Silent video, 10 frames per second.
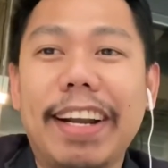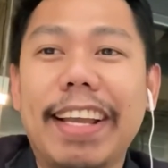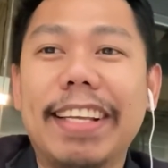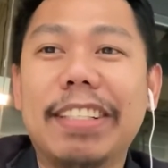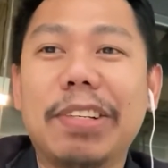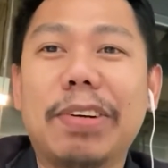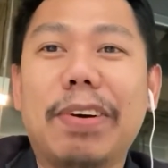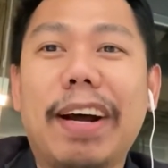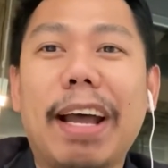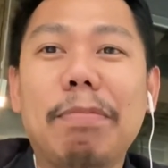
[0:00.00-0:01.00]
So
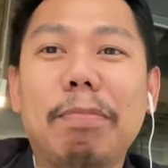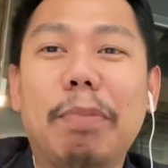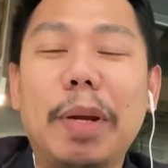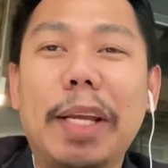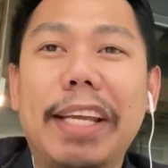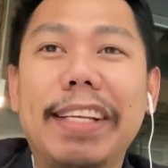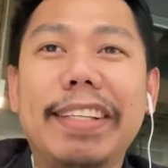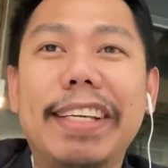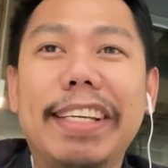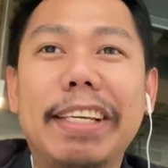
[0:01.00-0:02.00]
I'm bringing
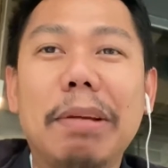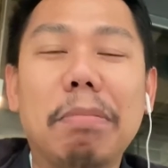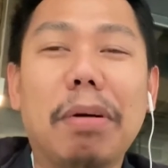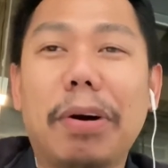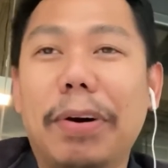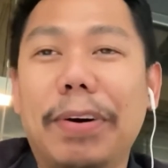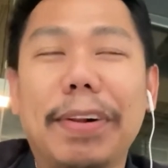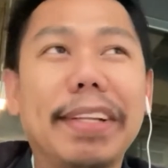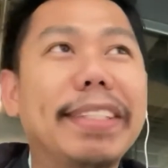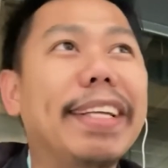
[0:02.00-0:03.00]
the
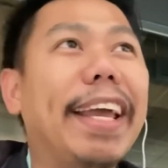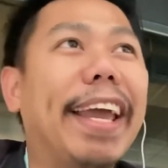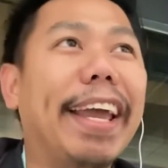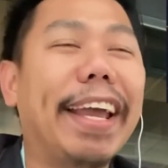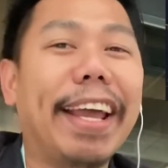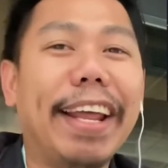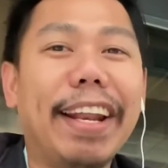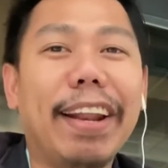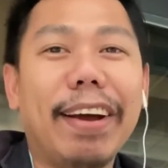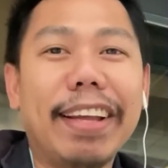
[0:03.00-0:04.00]
balls and
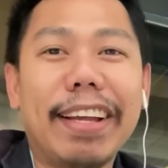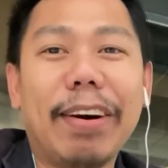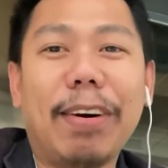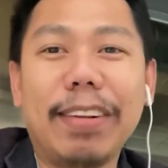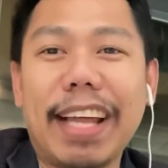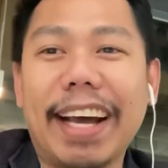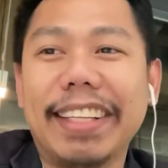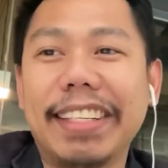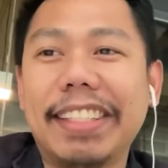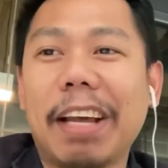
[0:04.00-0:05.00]
all other
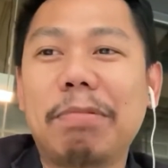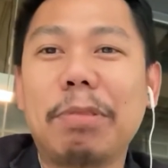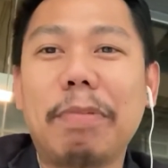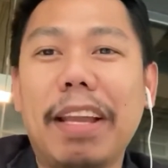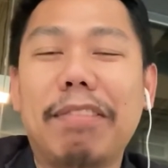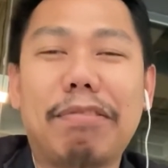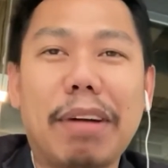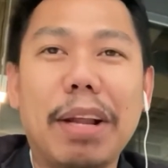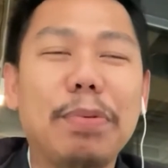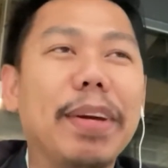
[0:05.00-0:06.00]
stuff to make
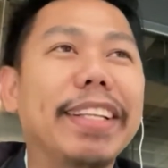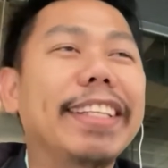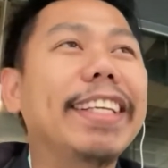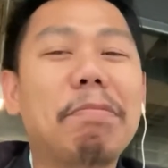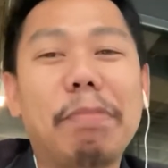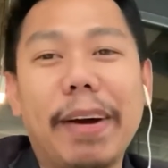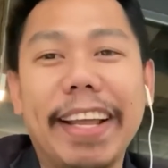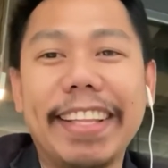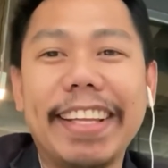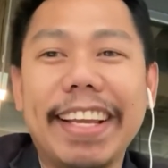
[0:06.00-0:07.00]
fun with the
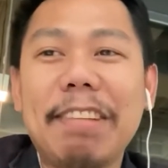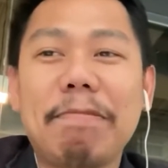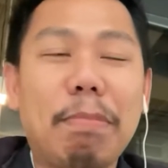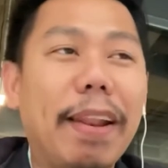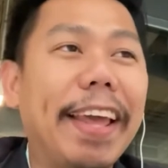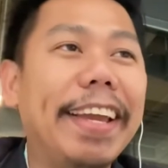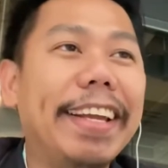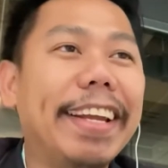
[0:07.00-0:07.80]
mud playing.